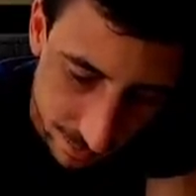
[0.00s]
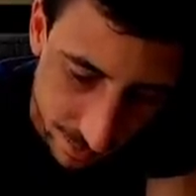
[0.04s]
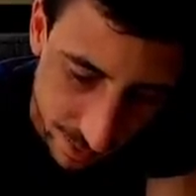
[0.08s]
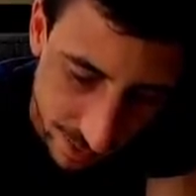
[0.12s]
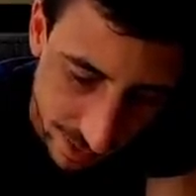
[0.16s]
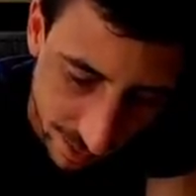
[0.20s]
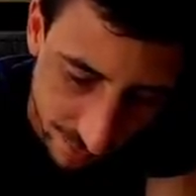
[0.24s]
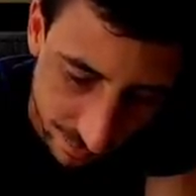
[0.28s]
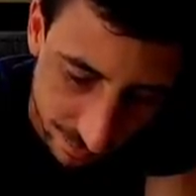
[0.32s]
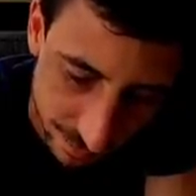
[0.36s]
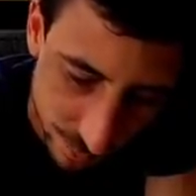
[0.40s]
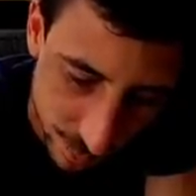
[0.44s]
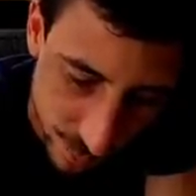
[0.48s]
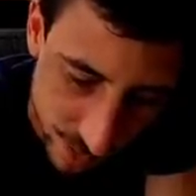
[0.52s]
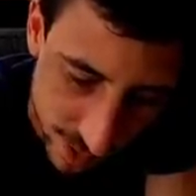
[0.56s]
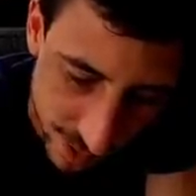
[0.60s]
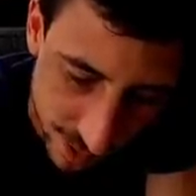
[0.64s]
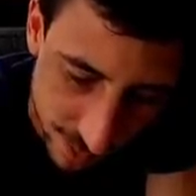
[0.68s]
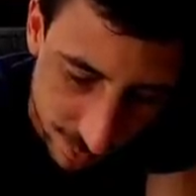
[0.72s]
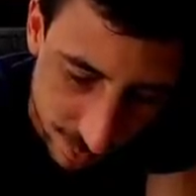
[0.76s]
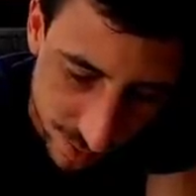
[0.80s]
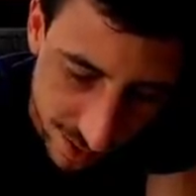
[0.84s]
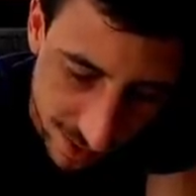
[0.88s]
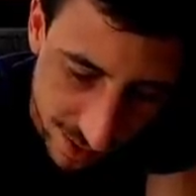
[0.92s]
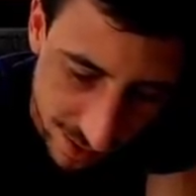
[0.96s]
We got
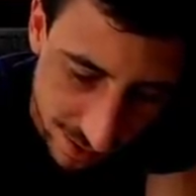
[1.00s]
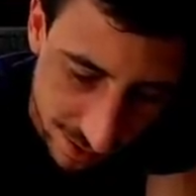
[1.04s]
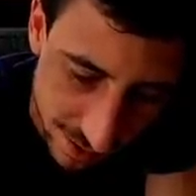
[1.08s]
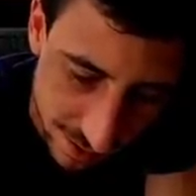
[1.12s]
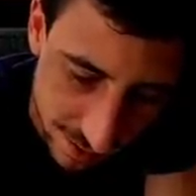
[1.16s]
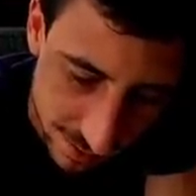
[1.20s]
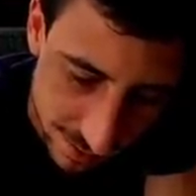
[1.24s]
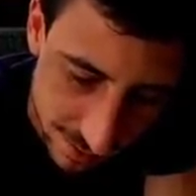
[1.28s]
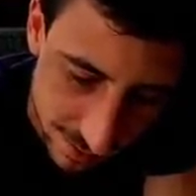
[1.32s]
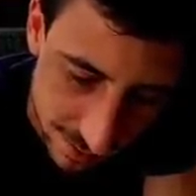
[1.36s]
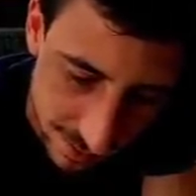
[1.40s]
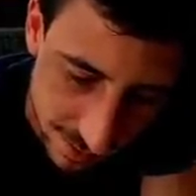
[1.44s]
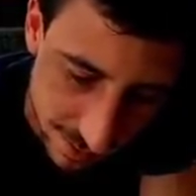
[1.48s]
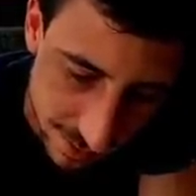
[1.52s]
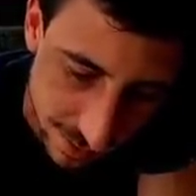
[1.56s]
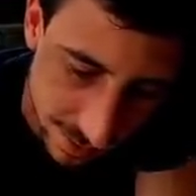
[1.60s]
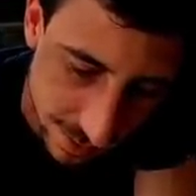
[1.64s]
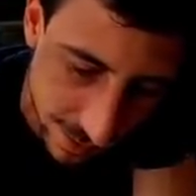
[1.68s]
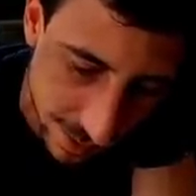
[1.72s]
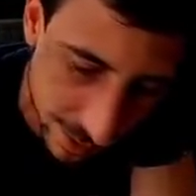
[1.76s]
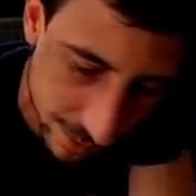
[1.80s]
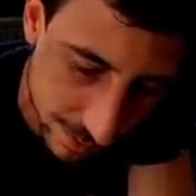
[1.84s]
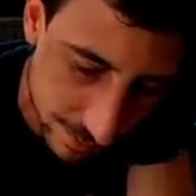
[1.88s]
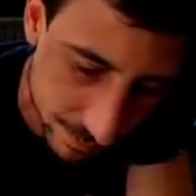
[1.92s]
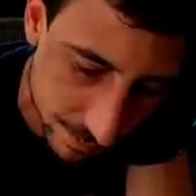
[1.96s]
43.
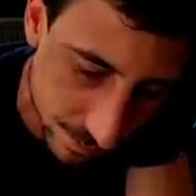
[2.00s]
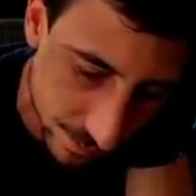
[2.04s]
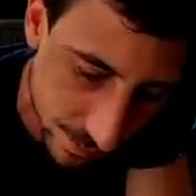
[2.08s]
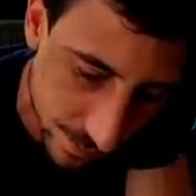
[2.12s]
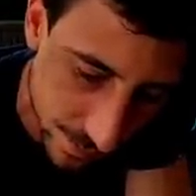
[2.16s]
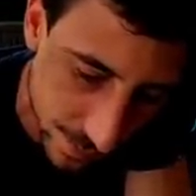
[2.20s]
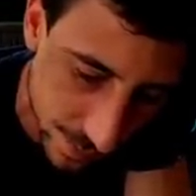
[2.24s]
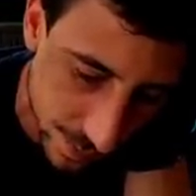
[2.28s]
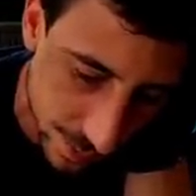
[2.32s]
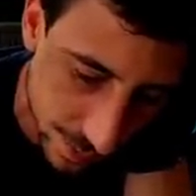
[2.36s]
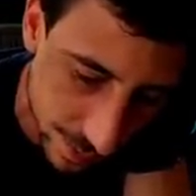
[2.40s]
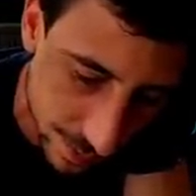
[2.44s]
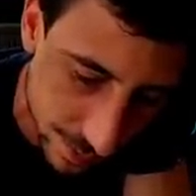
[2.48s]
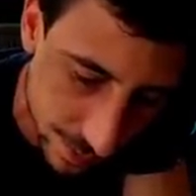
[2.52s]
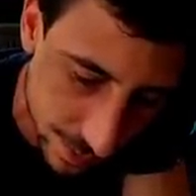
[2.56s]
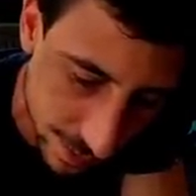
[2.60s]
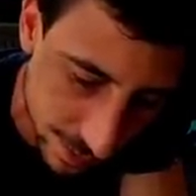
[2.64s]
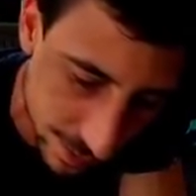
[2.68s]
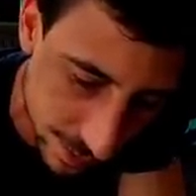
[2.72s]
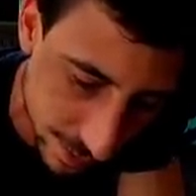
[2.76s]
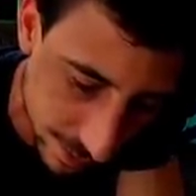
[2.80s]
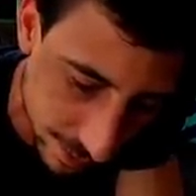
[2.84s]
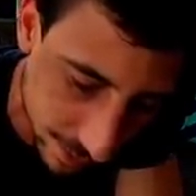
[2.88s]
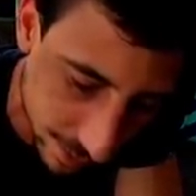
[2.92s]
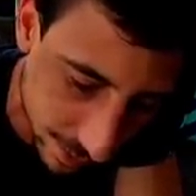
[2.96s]
No, no,
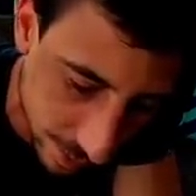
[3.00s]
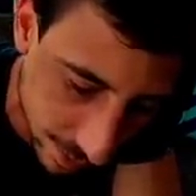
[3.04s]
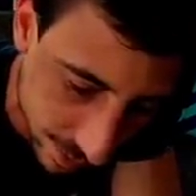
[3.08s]
no, no.